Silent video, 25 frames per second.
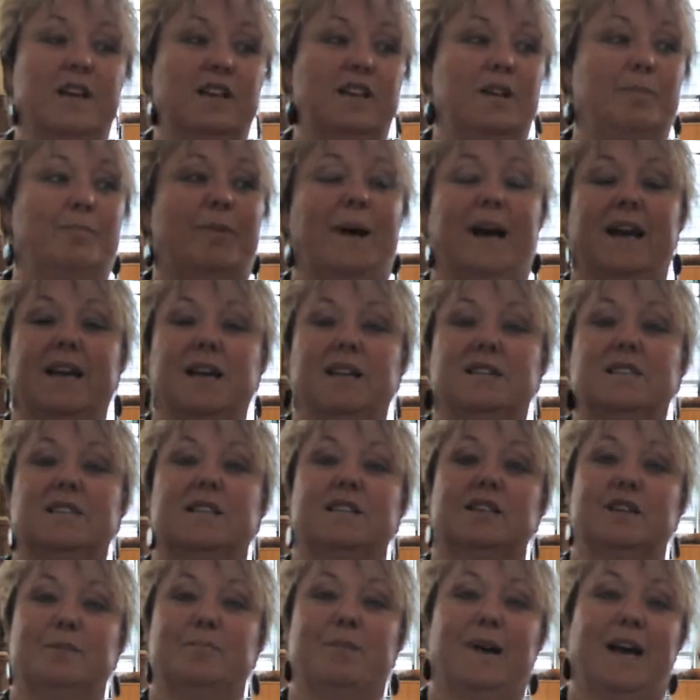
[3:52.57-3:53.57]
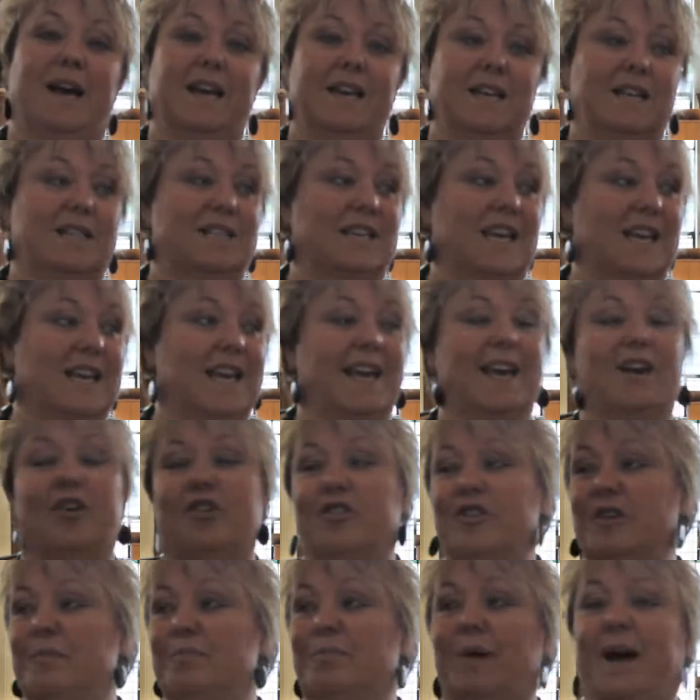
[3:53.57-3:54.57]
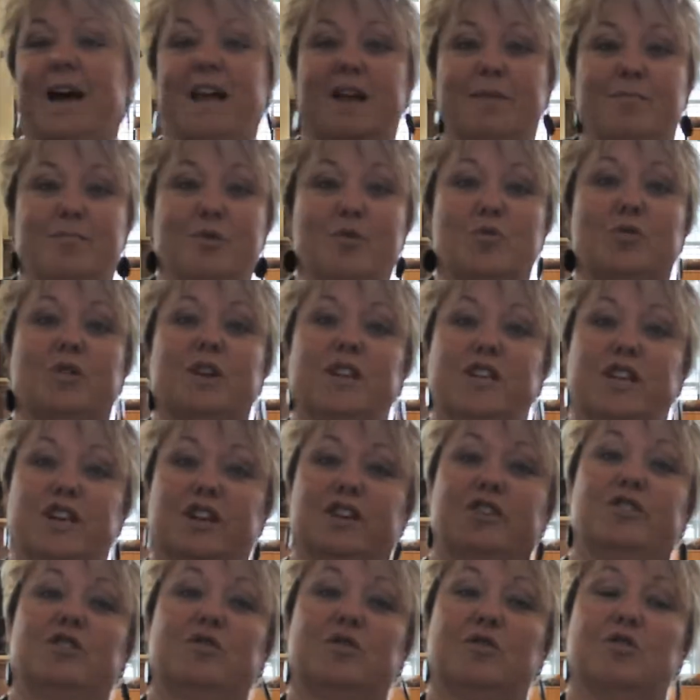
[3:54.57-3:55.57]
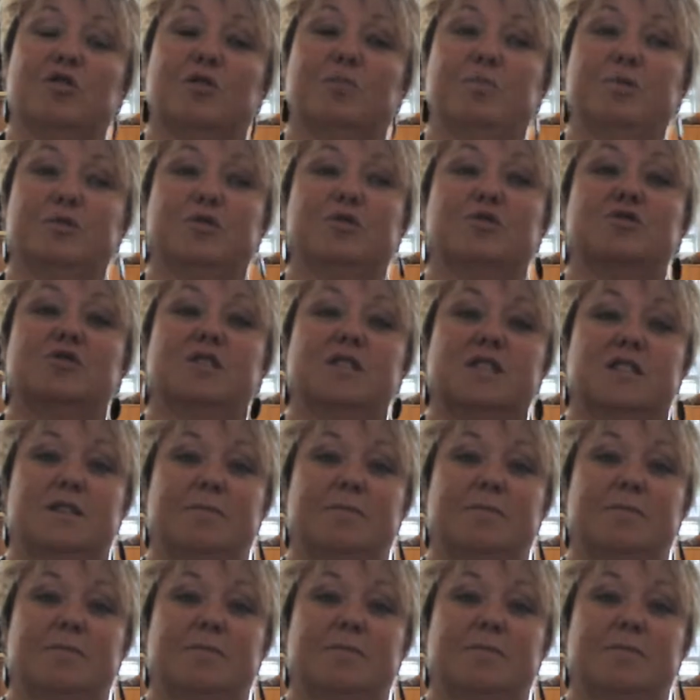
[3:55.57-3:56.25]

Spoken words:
you buy your ticket or you buy a book and you can do co-production.